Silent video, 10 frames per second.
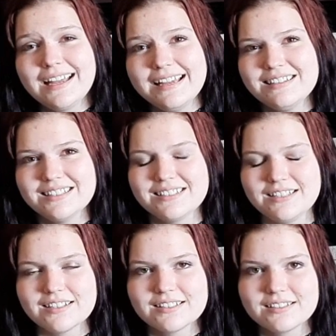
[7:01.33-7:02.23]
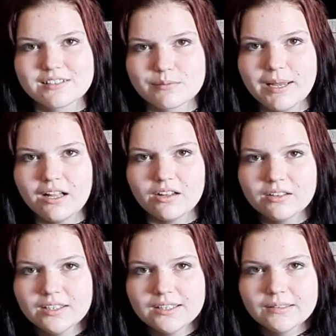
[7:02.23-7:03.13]
and it doesn't
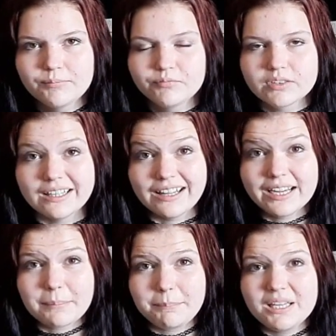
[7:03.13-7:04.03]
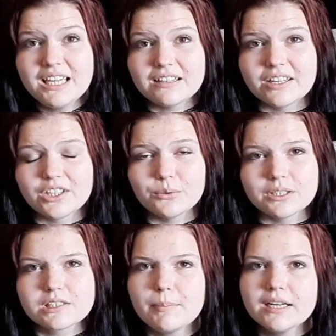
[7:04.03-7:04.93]
smell like pee like you would
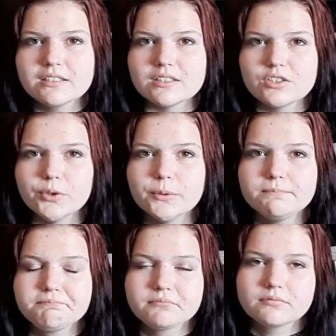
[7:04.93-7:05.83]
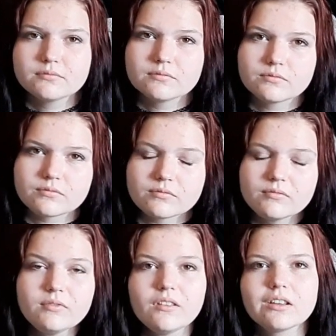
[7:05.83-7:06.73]
expect it to.
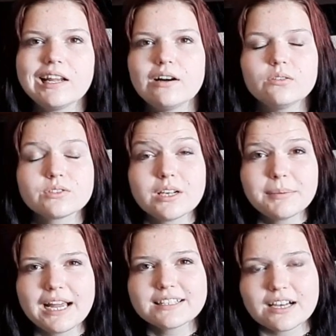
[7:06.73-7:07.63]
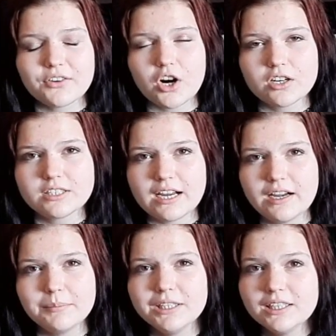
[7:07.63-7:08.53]
Now, some cats have a hard
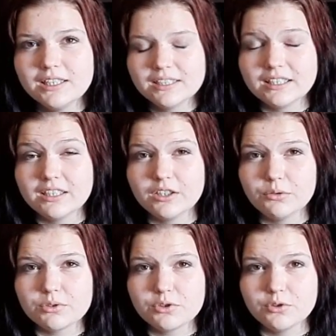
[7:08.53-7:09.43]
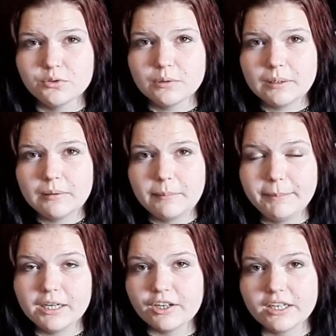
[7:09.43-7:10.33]
time getting used to
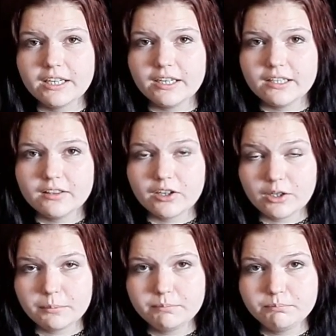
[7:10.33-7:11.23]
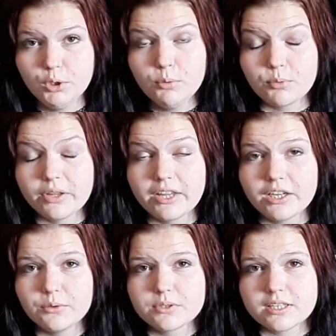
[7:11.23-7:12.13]
burying their poop when they
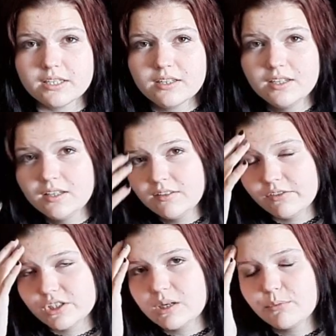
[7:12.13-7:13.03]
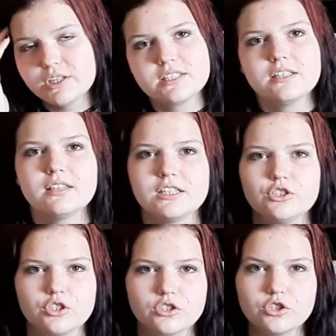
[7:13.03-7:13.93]
use it. For some reason, they
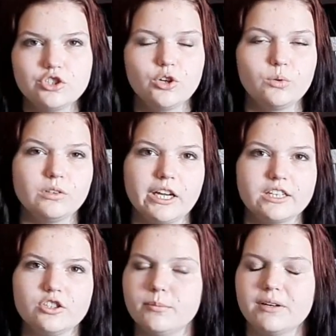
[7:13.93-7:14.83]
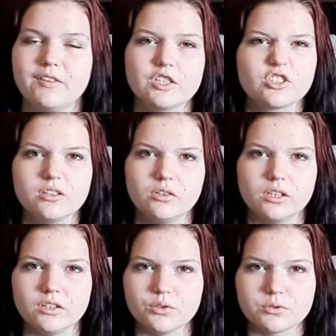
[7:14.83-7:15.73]
just don't like to, but eventually they'll
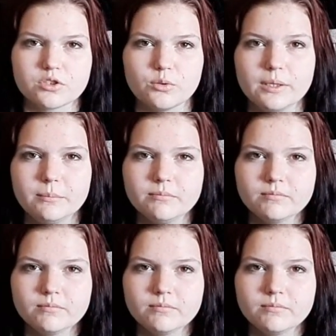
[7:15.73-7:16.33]
get used to it.